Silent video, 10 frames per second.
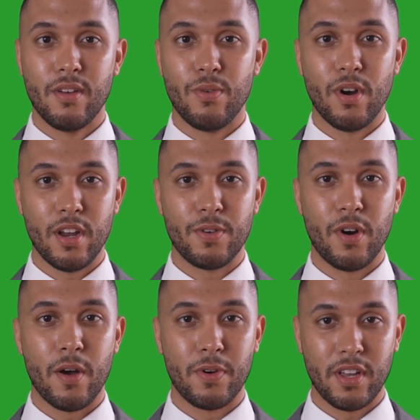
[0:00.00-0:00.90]
we make
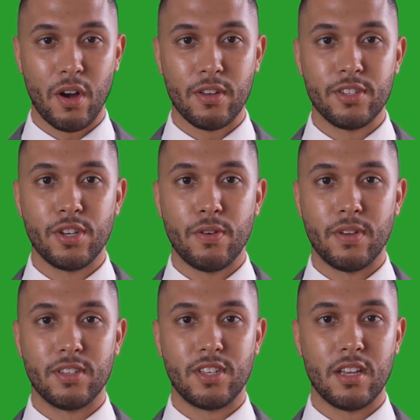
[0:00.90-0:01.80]
property ownership
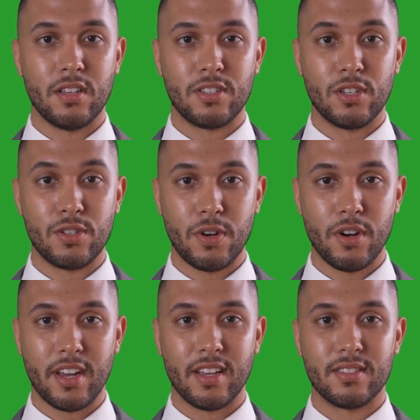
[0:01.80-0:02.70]
a seamless
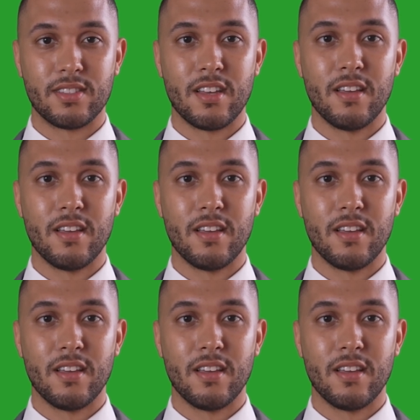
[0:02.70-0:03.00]
experience.